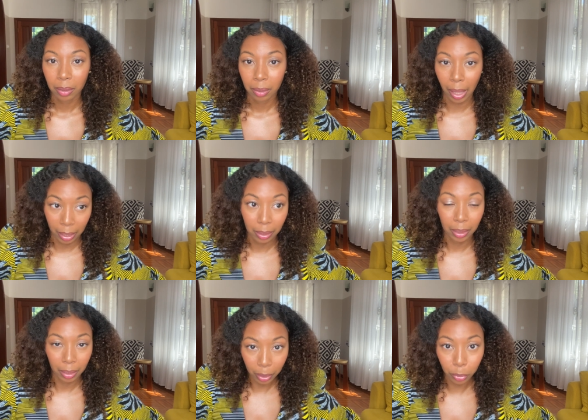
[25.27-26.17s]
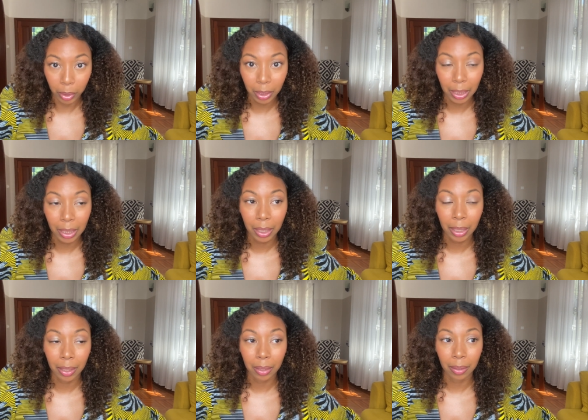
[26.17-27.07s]
like literally,
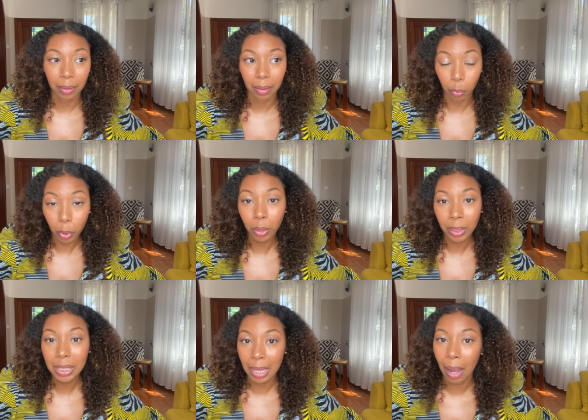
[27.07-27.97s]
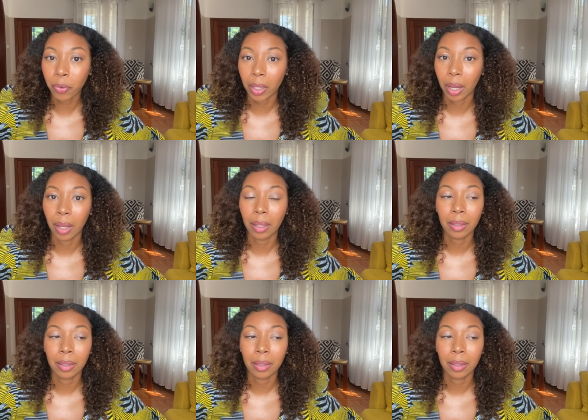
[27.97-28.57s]
the world needs Africa.